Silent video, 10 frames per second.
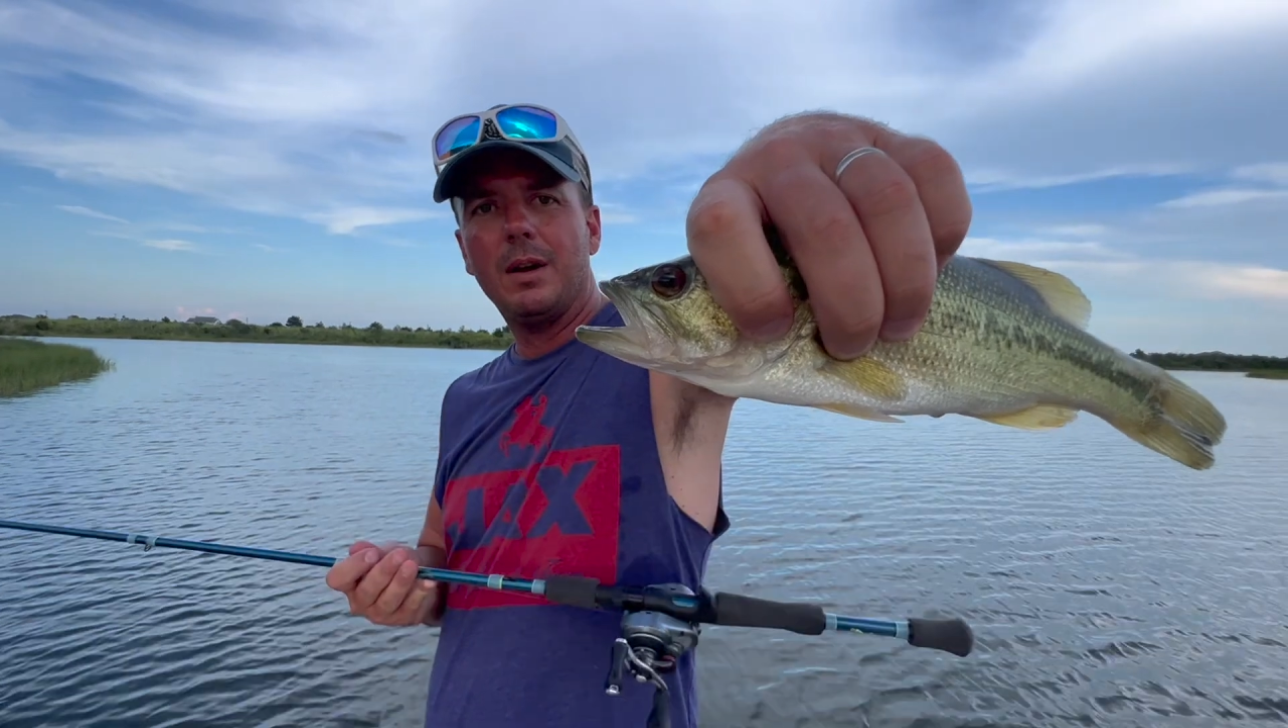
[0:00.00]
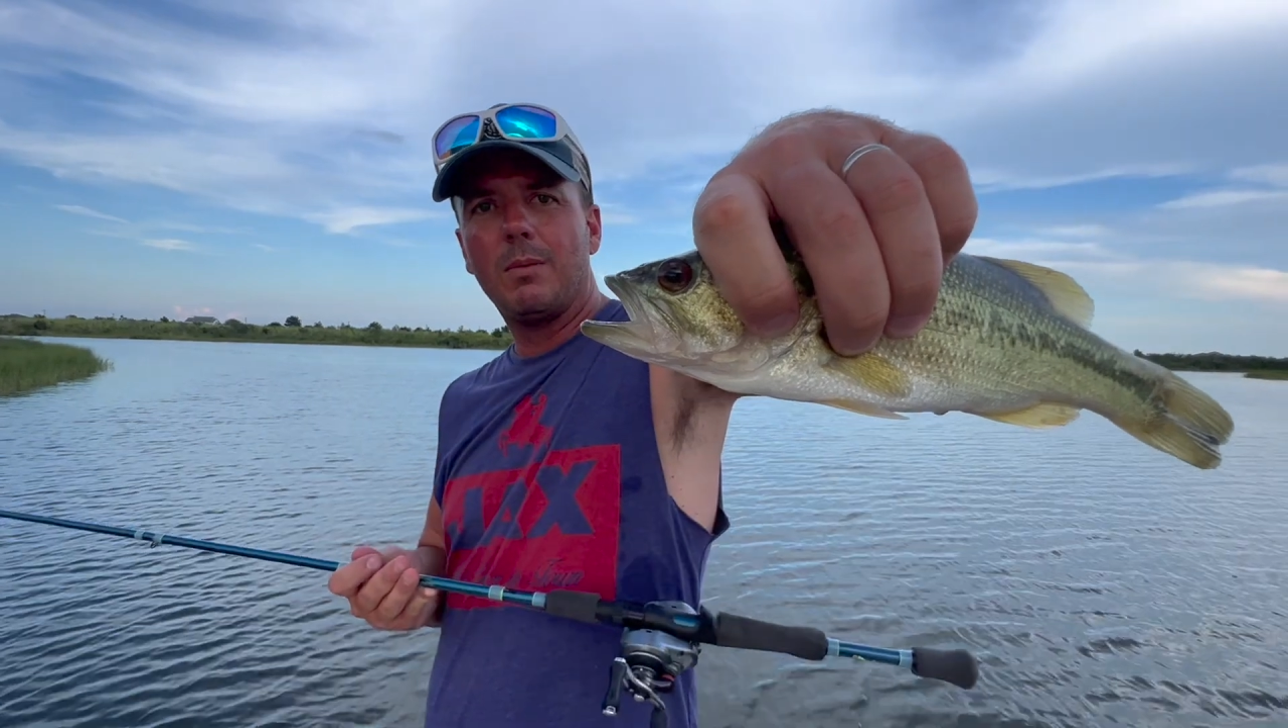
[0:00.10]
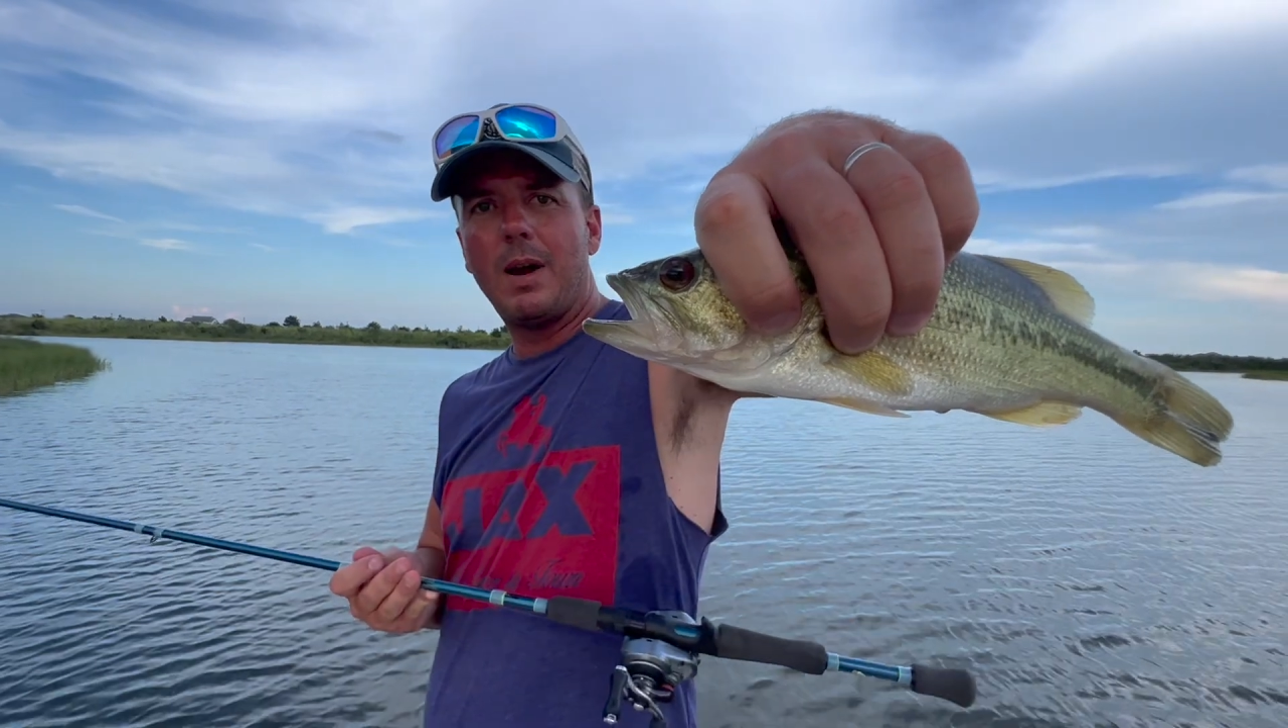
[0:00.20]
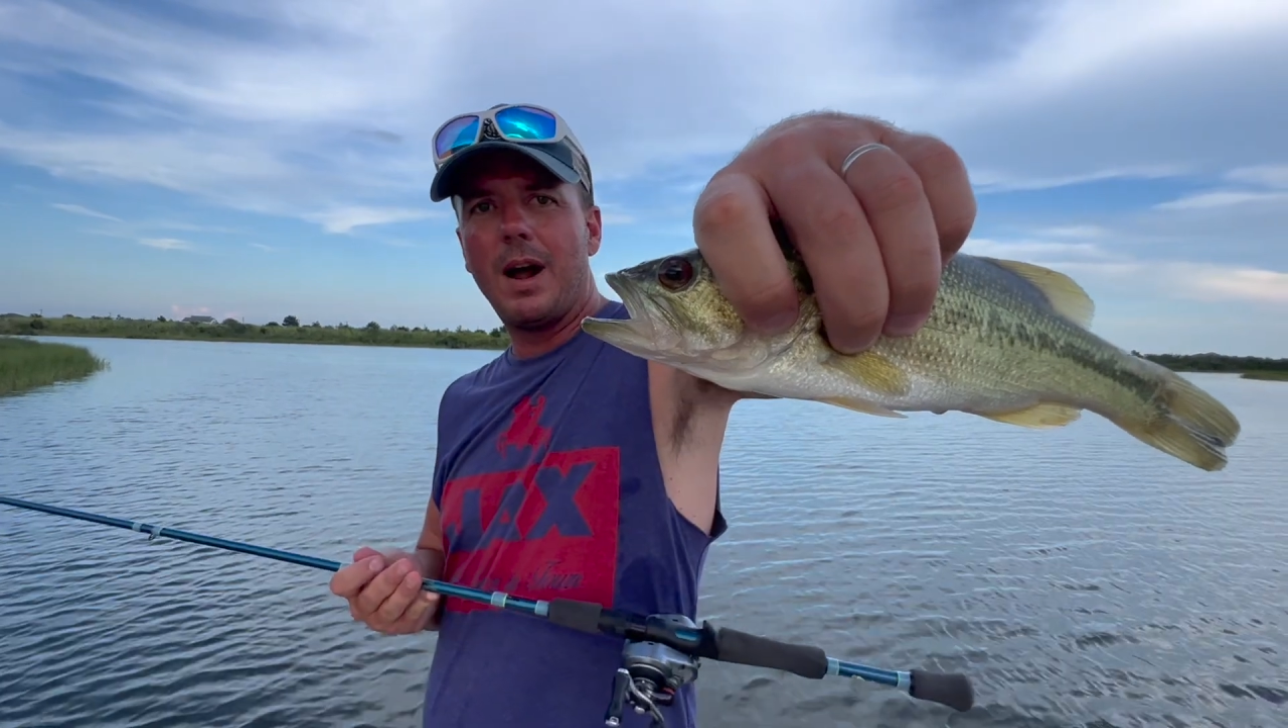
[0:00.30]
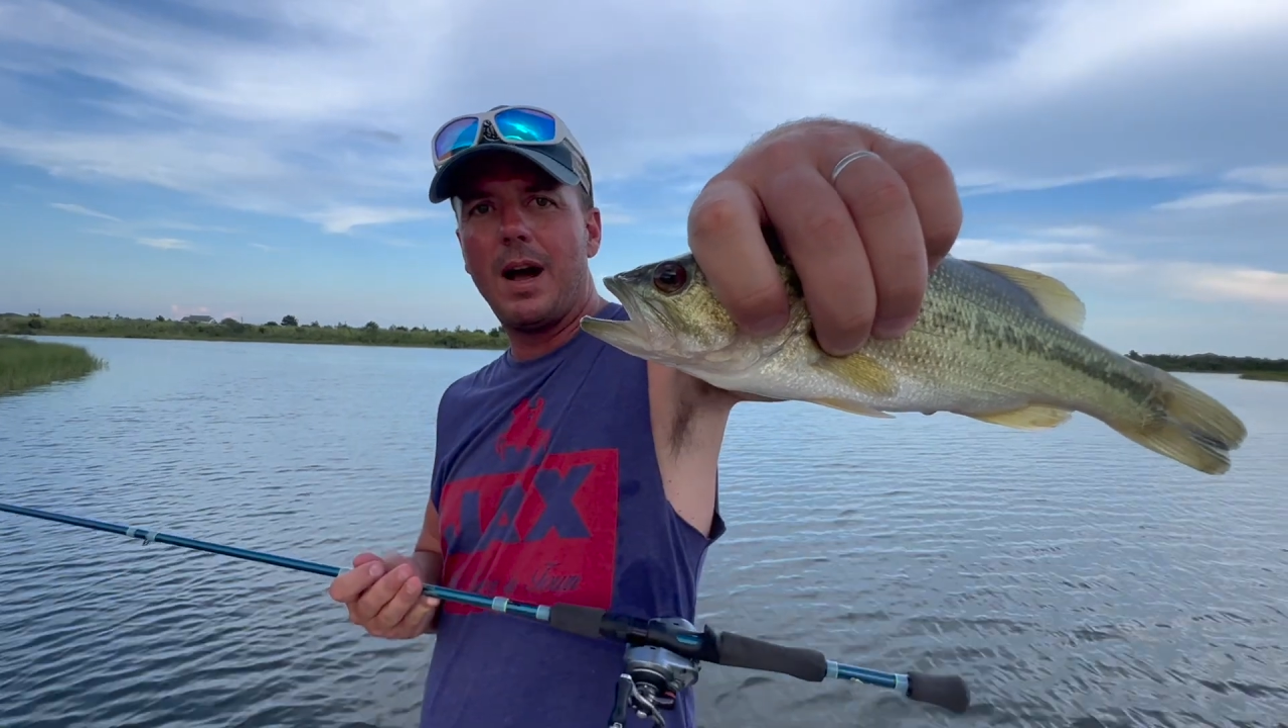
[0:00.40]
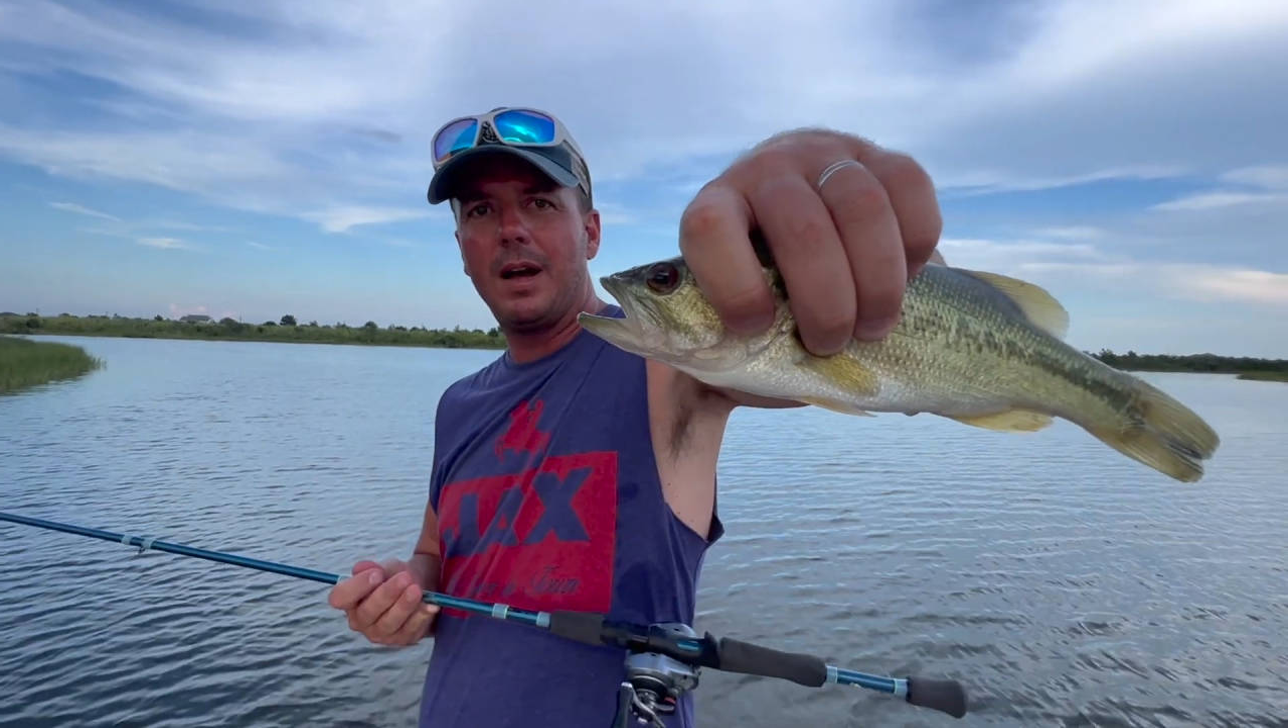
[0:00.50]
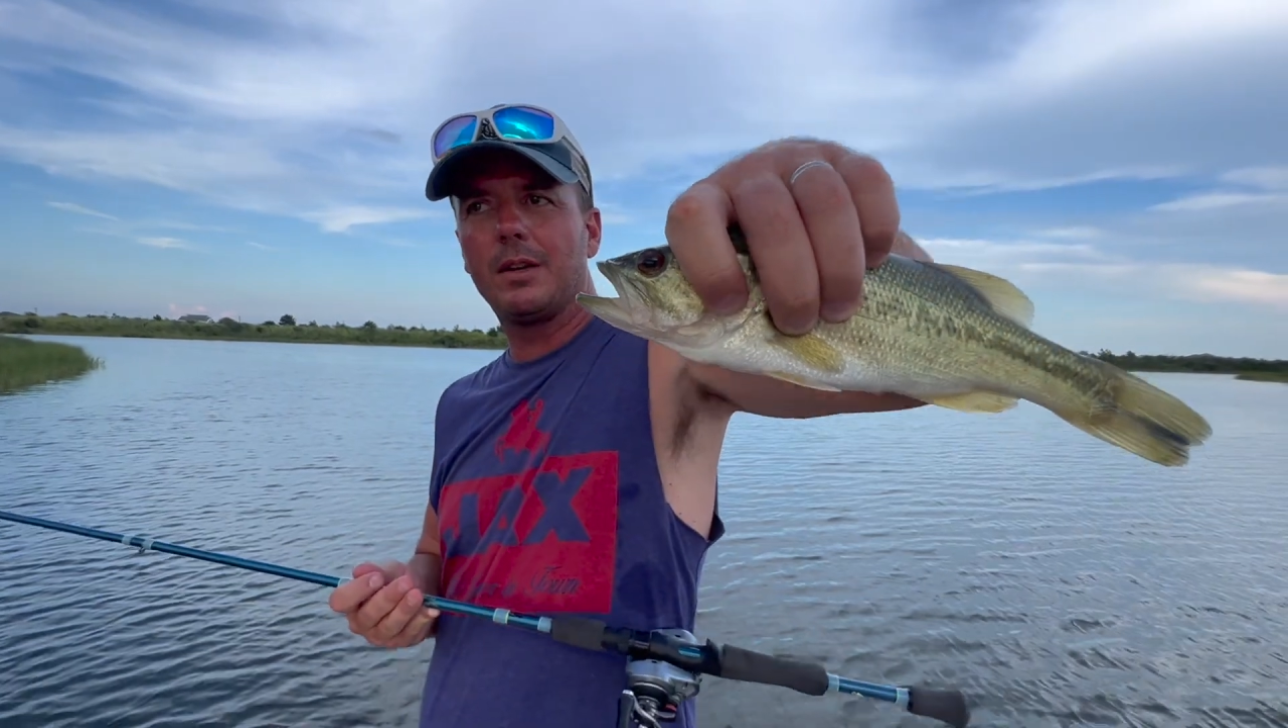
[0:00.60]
rod.